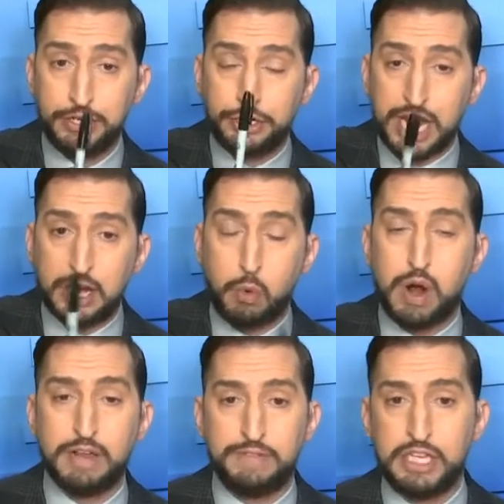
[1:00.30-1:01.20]
check
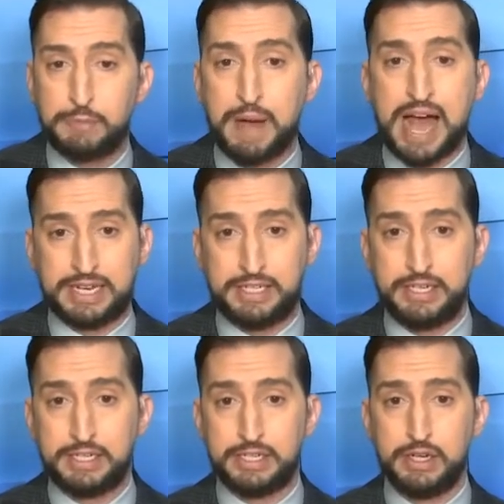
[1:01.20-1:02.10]
one of these
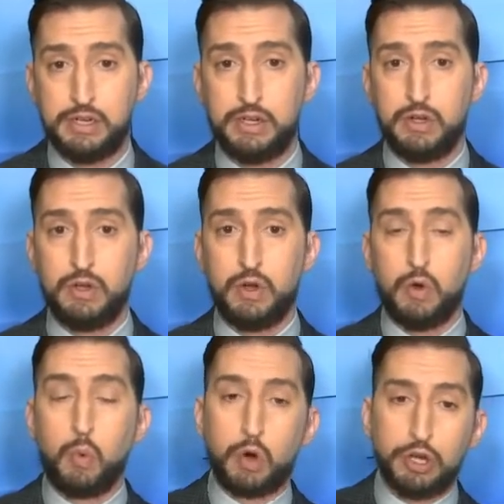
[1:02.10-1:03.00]
boxes.
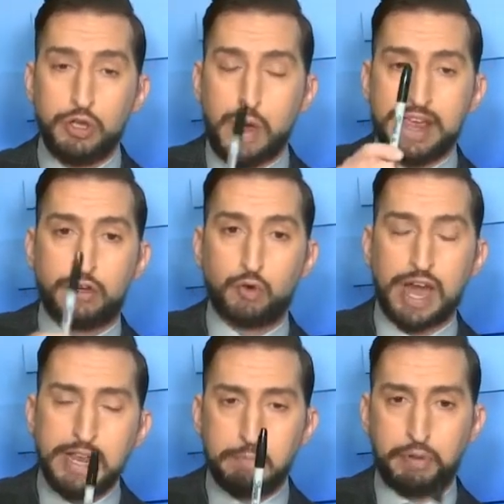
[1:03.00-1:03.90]
Were you a great